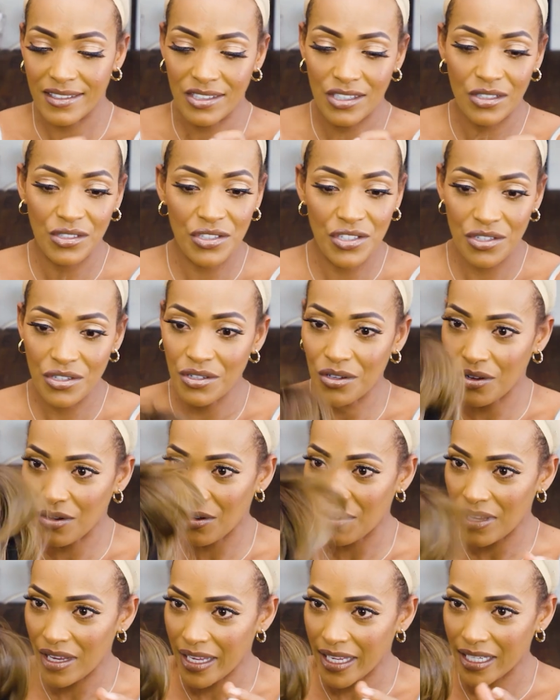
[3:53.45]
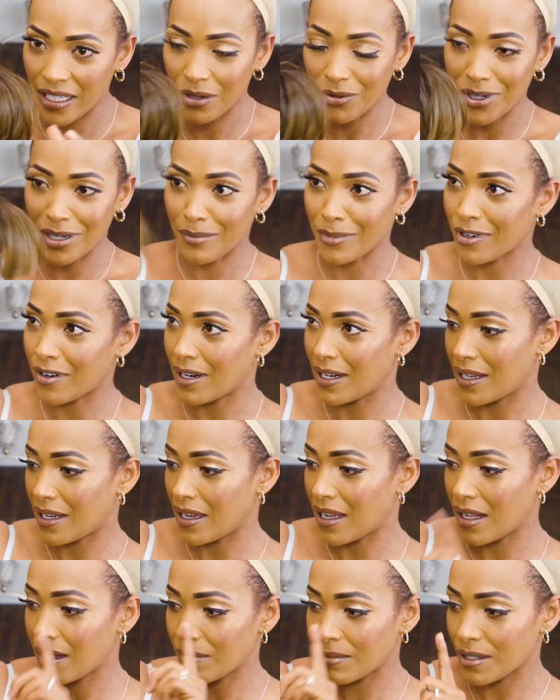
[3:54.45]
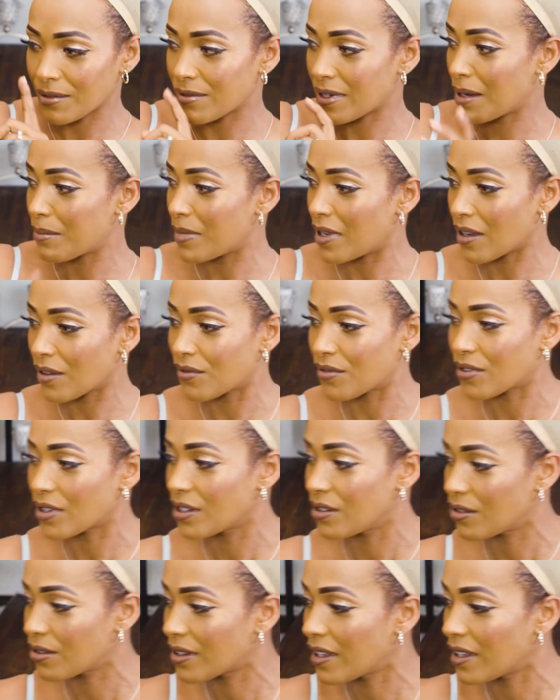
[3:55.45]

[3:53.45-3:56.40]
don't you go anywhere, Maria. I'll be right back for you,